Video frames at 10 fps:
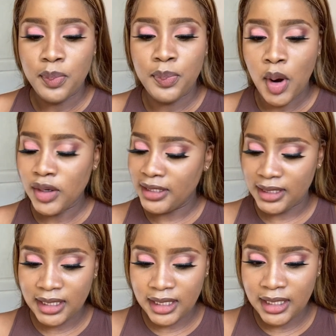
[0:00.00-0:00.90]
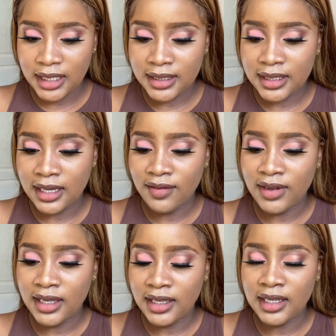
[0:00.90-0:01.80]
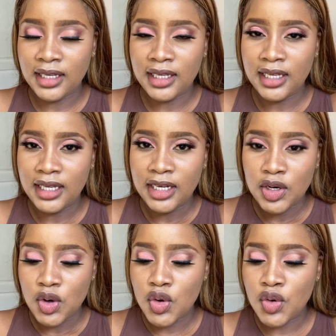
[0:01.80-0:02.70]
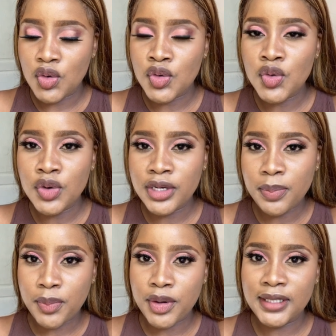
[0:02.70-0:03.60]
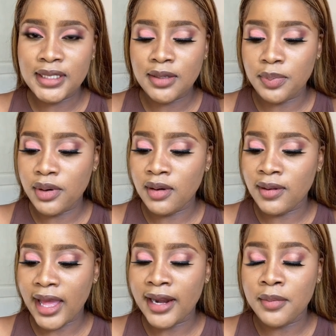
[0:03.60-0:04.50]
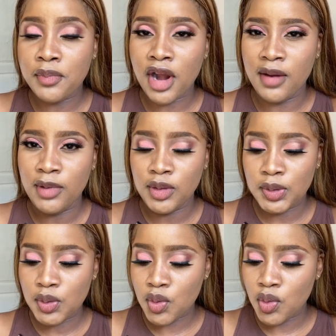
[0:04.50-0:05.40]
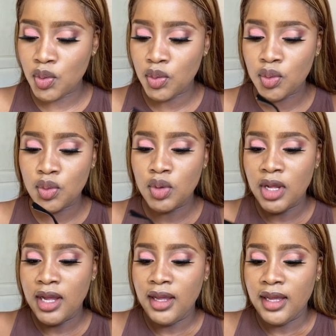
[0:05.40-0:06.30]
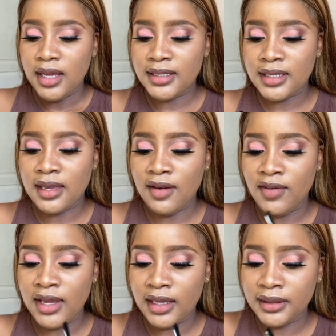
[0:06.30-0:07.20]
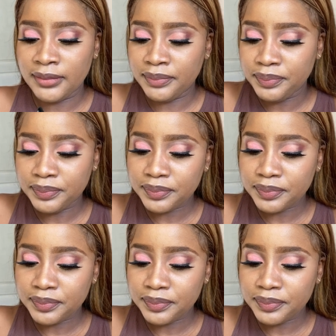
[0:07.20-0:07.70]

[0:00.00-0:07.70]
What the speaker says: bossy. It's giving rude principal at a primary school. It's giving